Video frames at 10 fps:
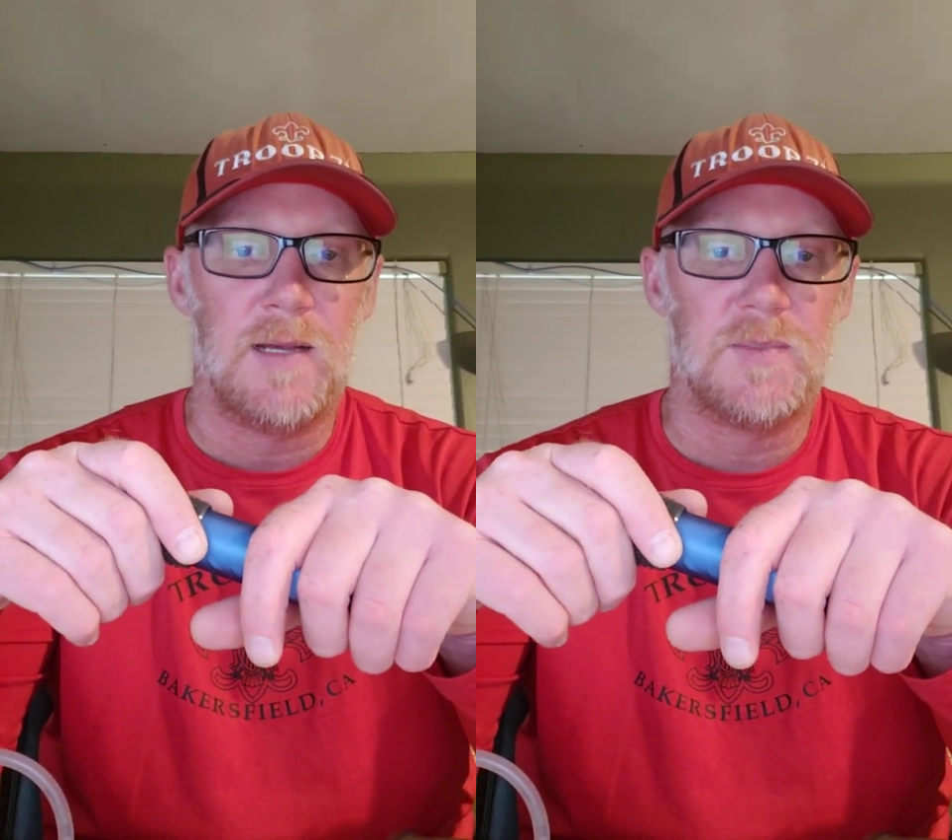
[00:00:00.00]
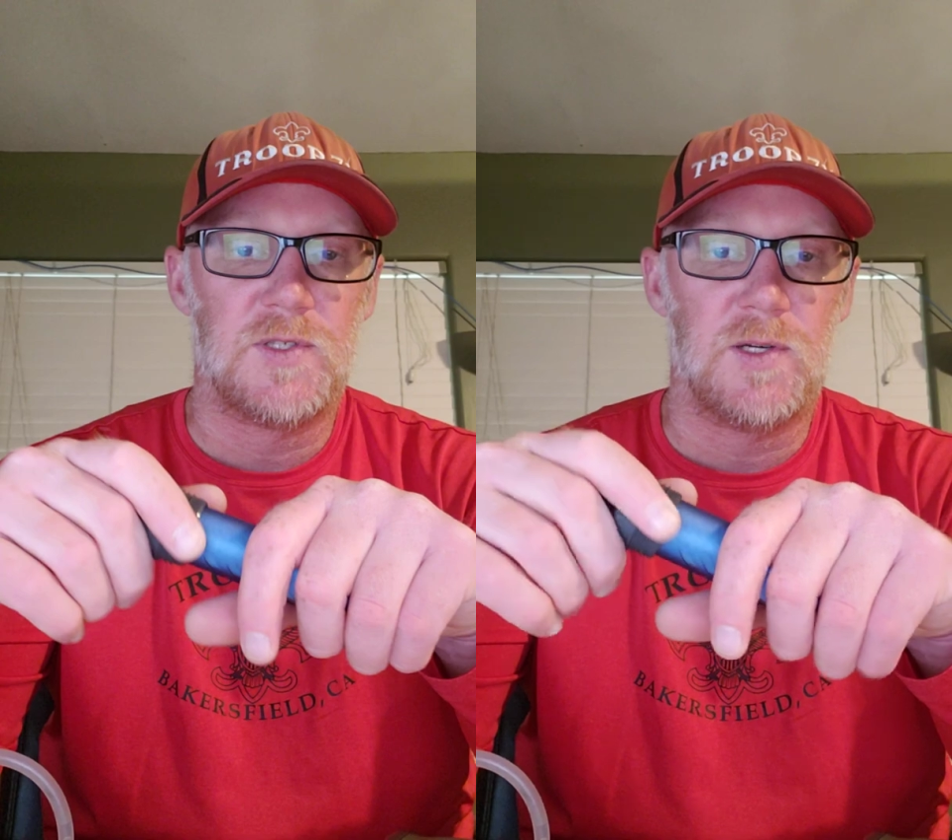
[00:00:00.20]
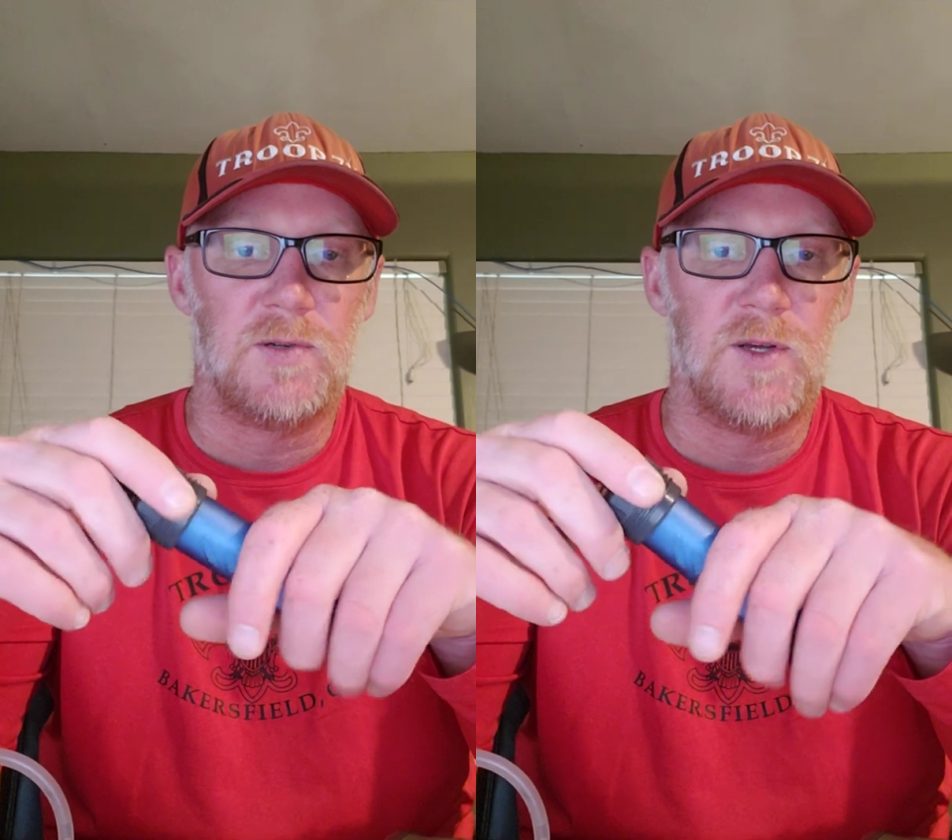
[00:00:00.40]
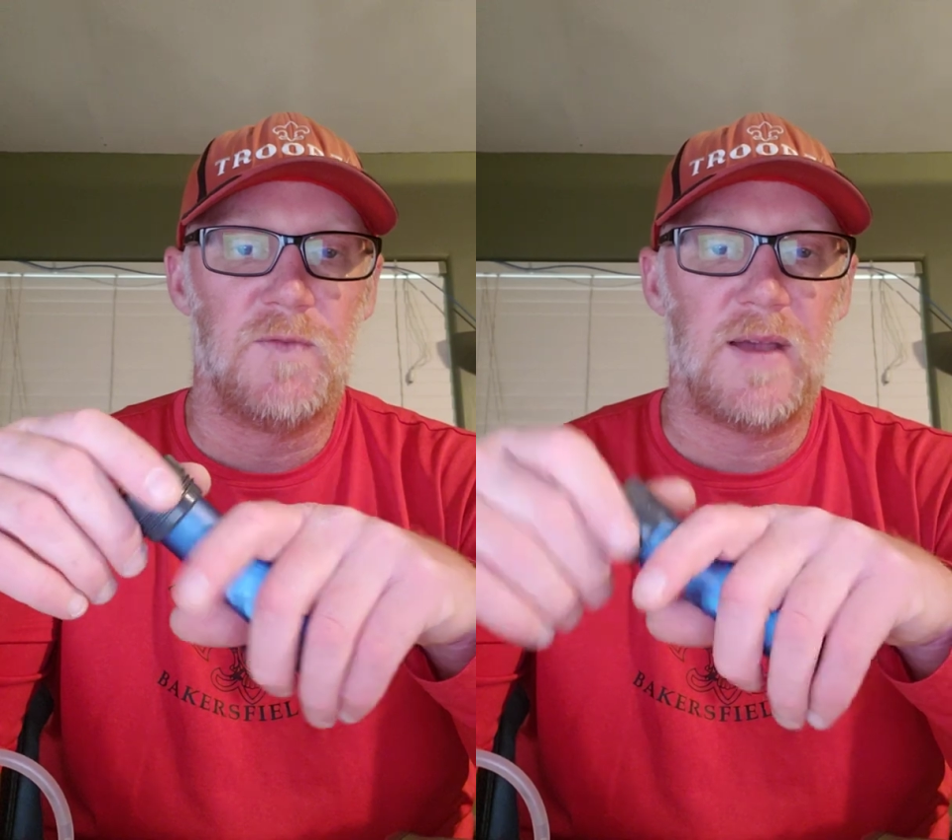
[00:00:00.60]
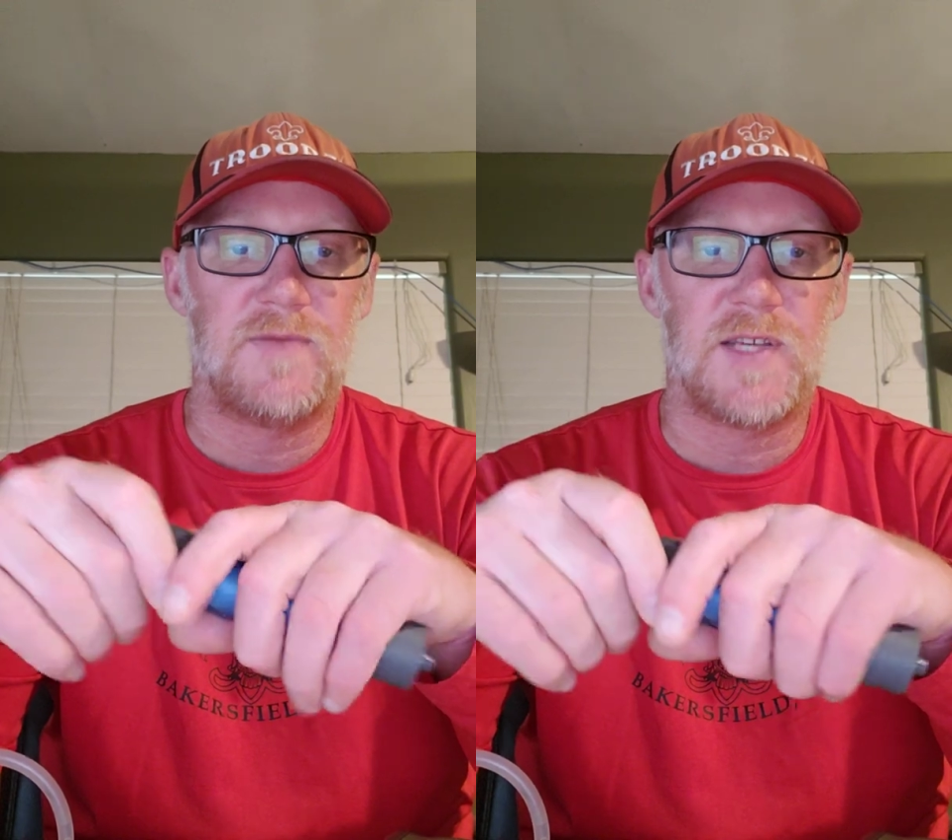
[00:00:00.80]
So no
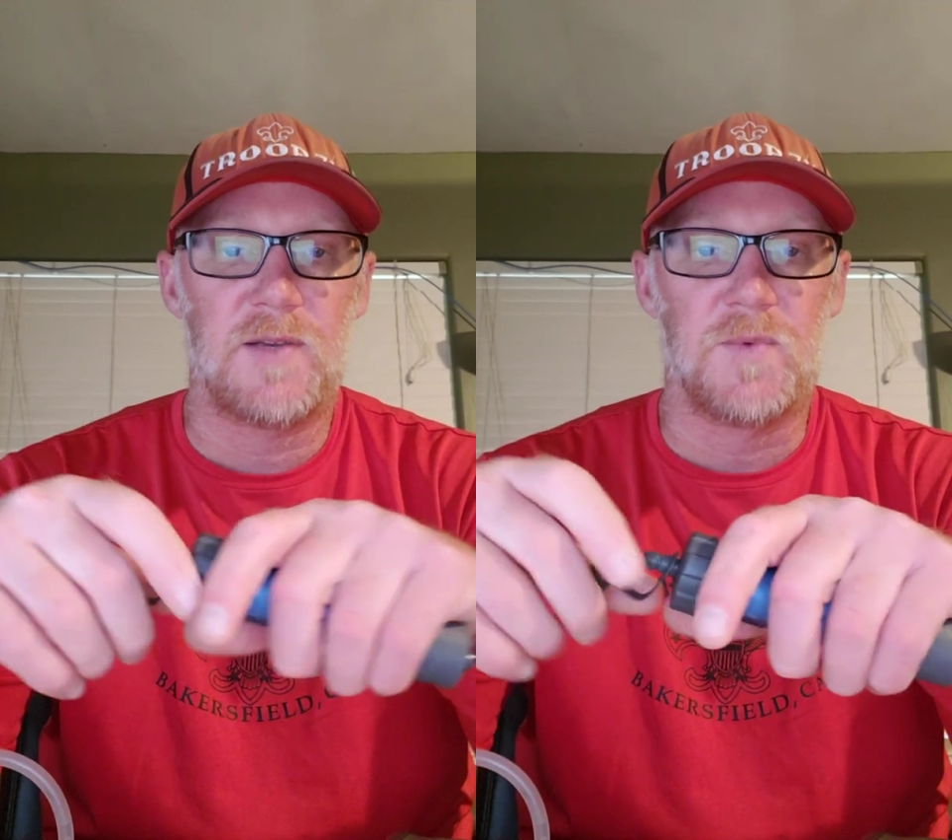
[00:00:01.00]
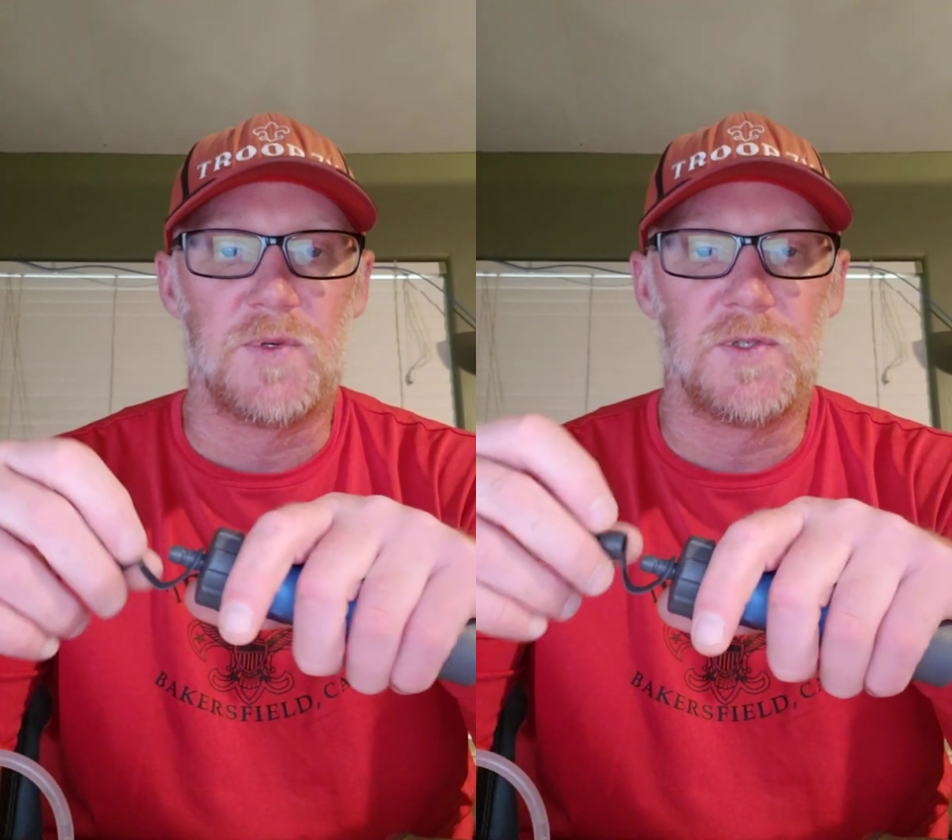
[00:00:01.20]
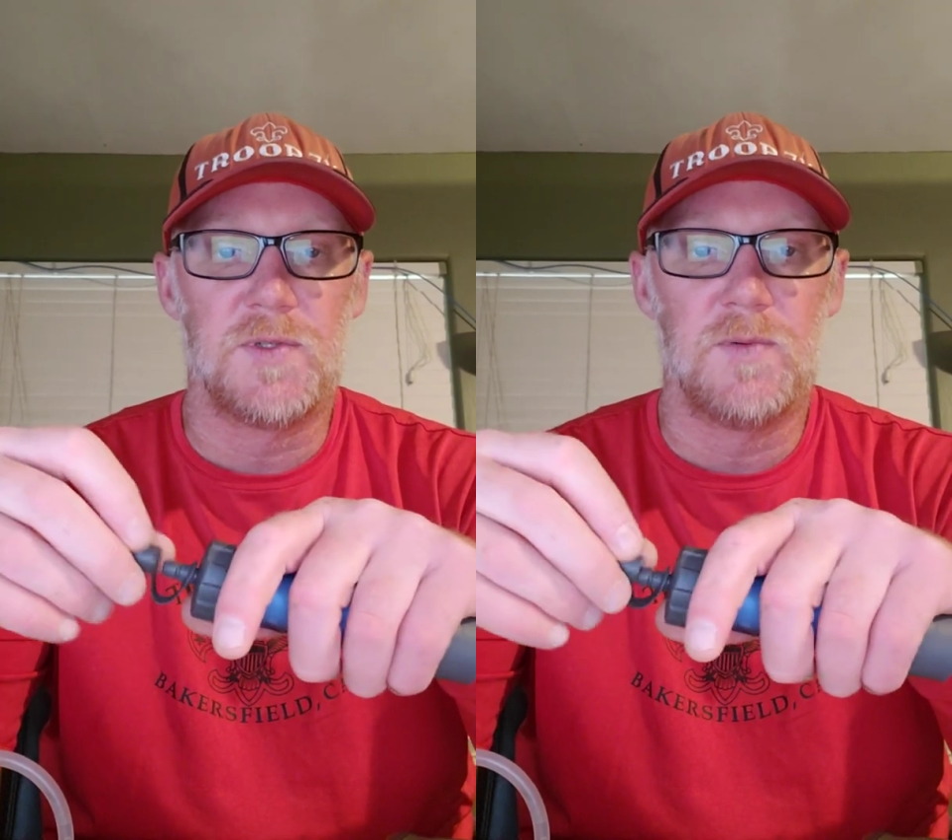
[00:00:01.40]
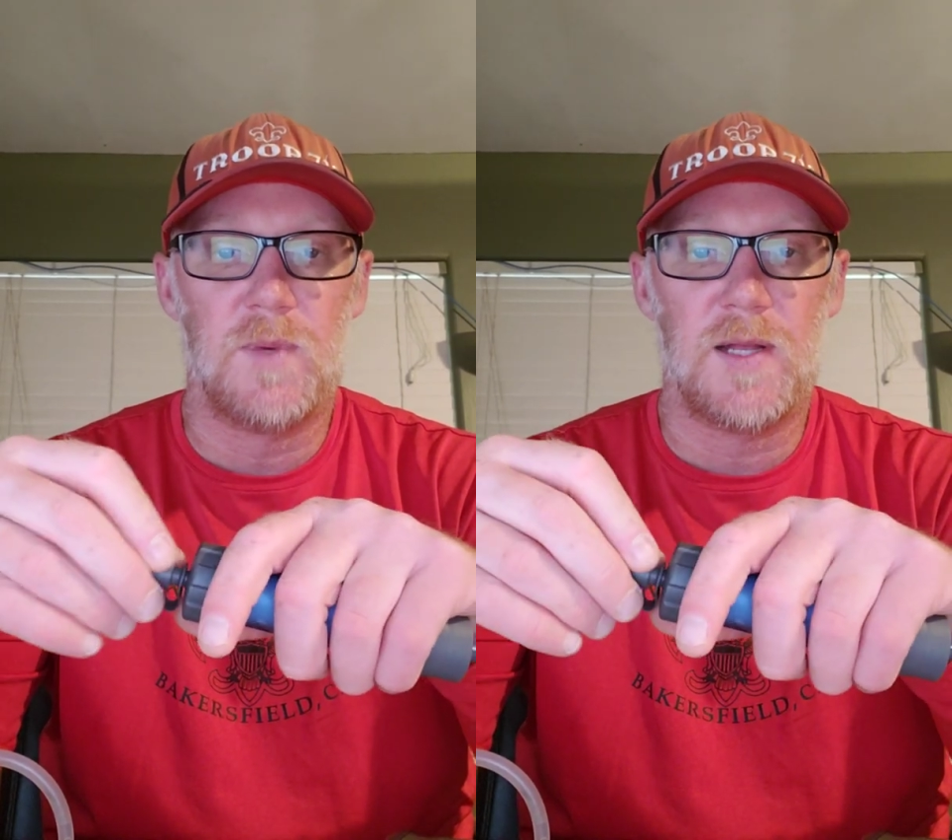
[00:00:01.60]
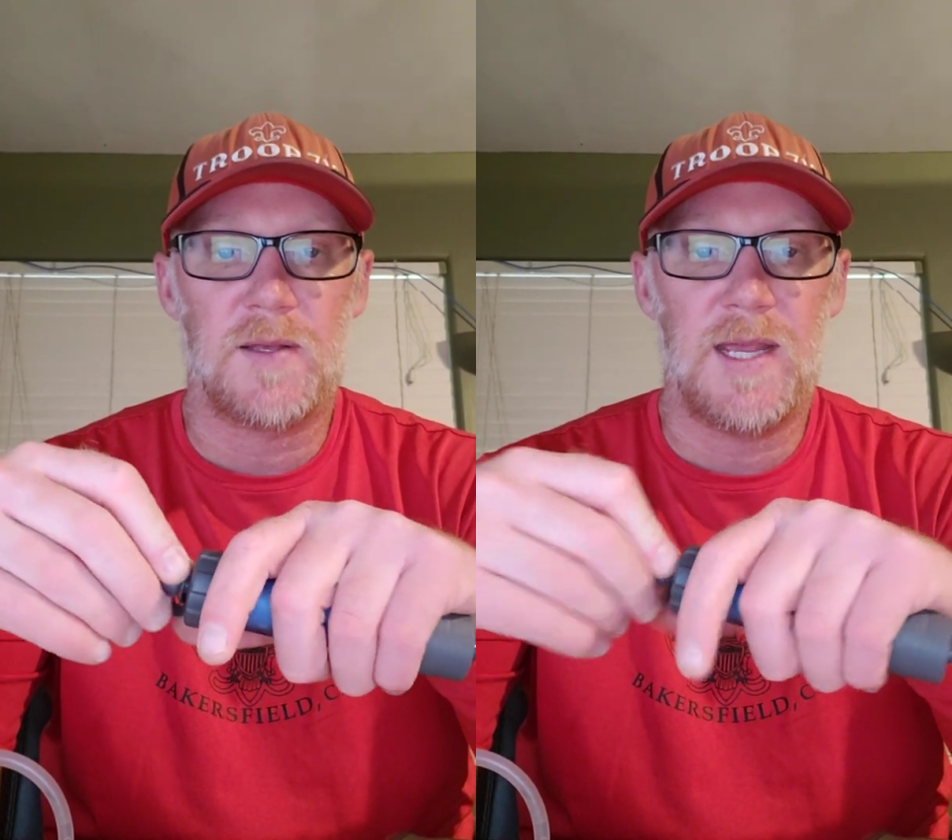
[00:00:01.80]
5-second rules
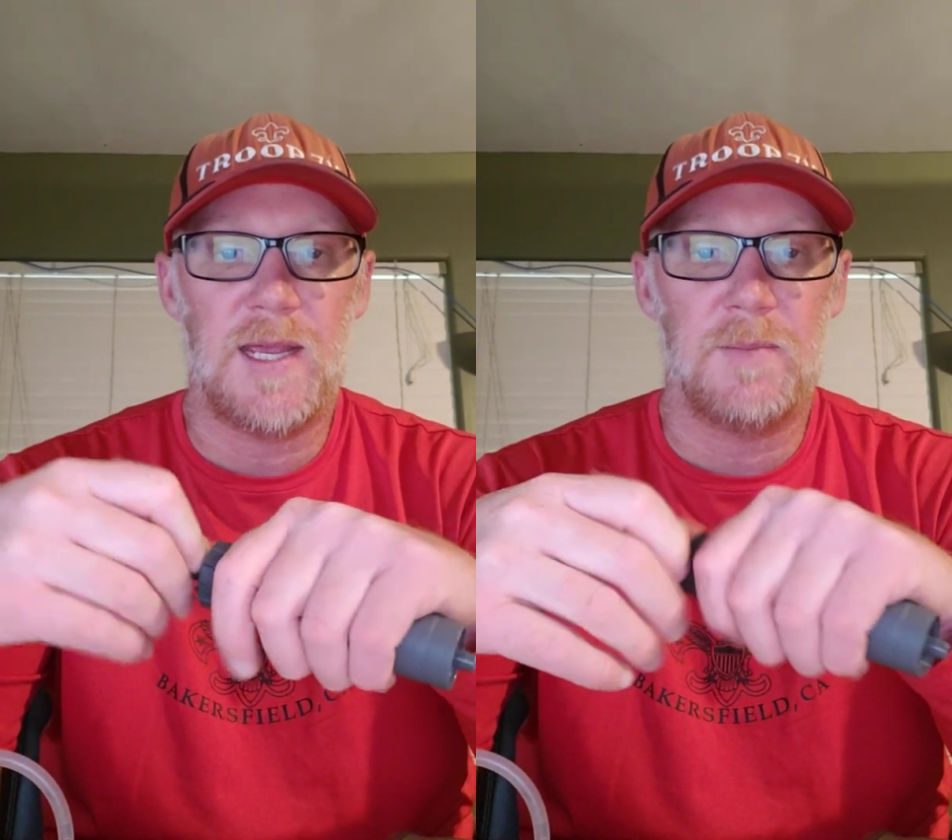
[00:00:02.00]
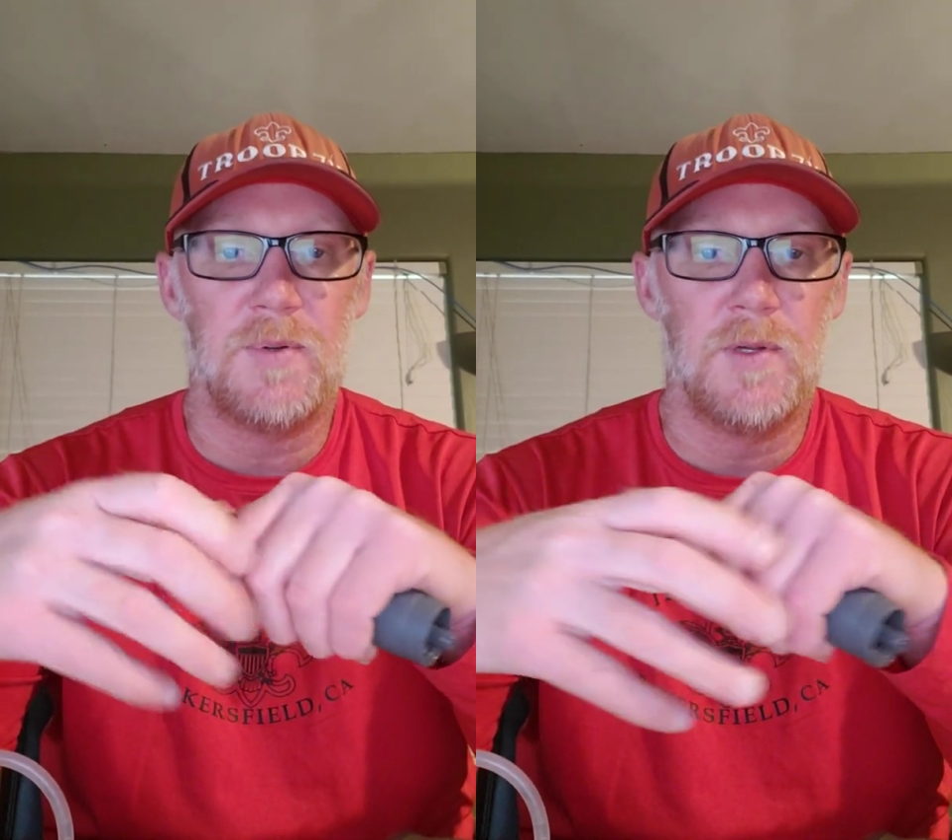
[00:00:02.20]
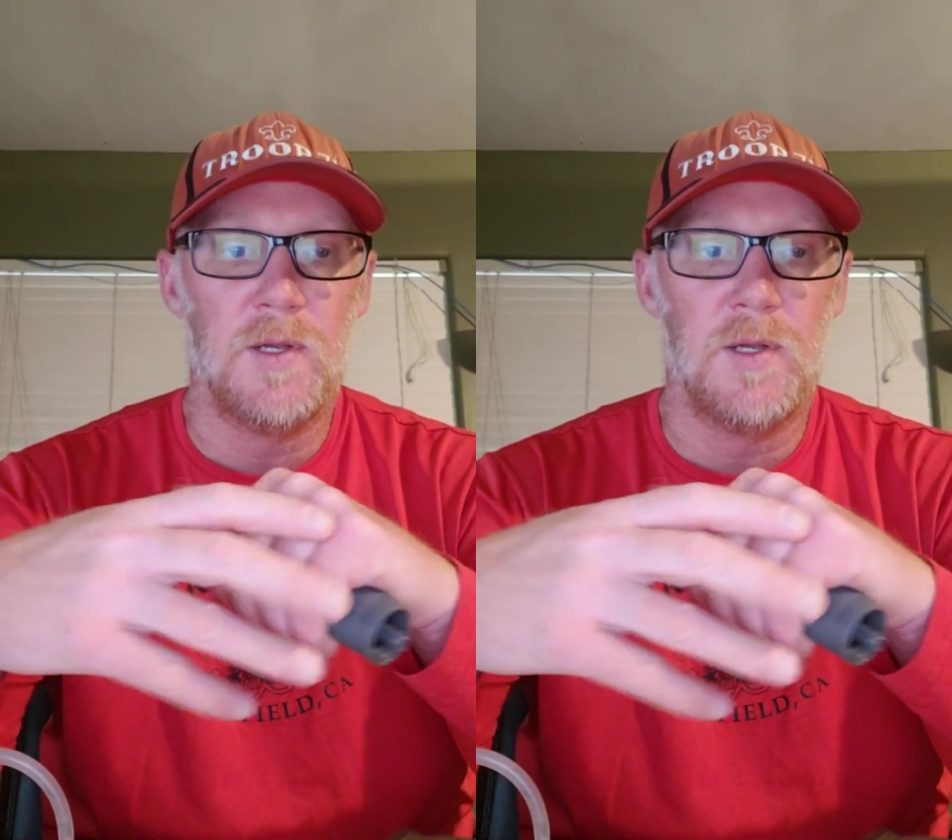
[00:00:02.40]
while in camp.